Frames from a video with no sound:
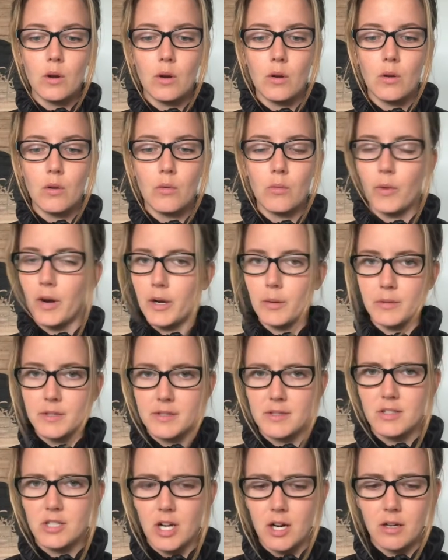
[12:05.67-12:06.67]
Where was the
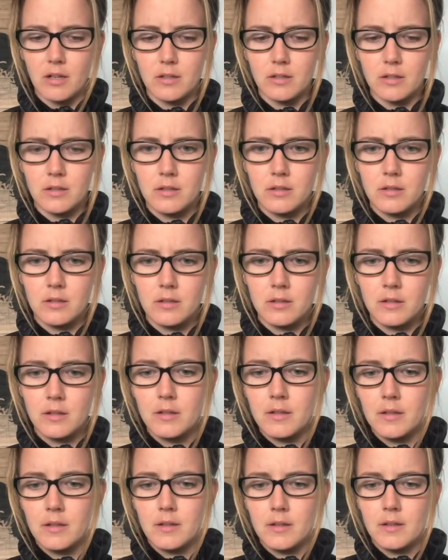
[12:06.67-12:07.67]
jungle?
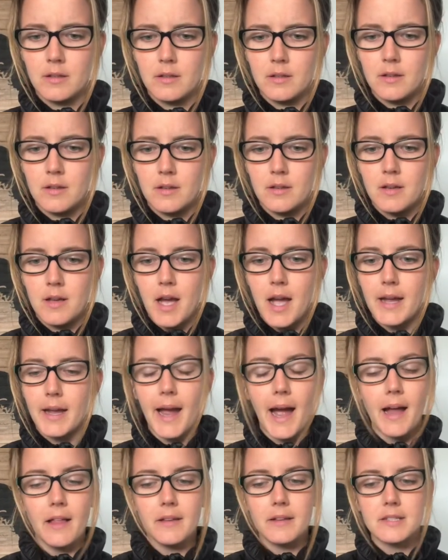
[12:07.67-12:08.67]
A
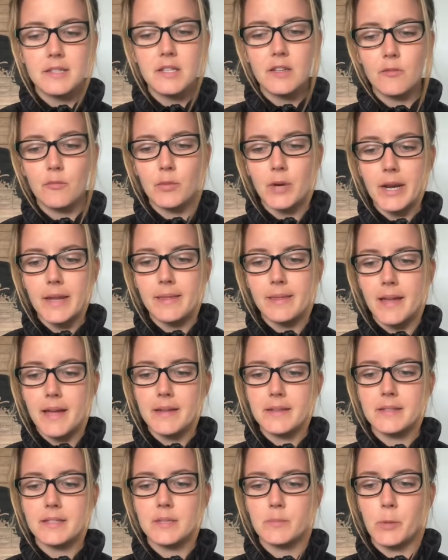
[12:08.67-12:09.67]
galaxy of bright
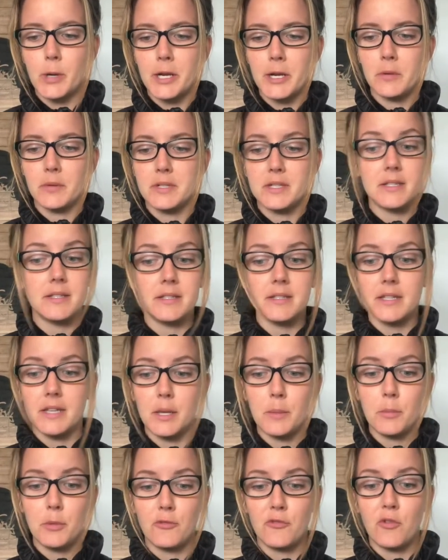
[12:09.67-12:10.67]
lights spread out dizzying
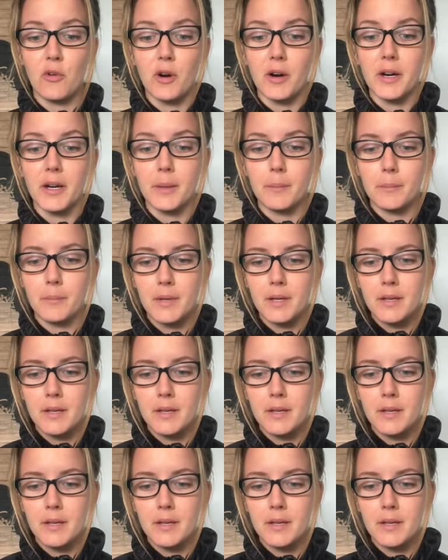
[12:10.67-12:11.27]
before him.